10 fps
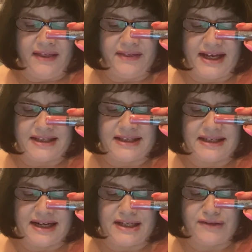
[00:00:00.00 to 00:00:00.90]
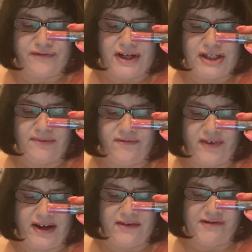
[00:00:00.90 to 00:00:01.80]
that stays fresh and
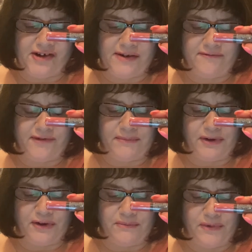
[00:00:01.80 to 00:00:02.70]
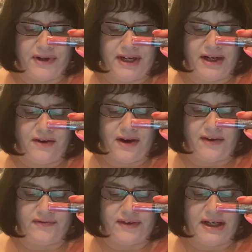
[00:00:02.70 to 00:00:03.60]
vibrant from your morning
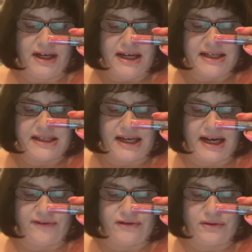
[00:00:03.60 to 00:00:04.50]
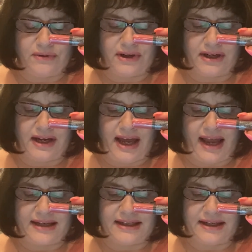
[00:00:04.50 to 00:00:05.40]
coffee to after work
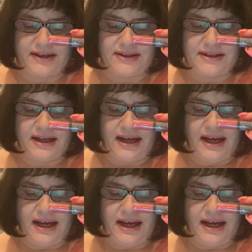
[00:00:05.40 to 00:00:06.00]
cocktails.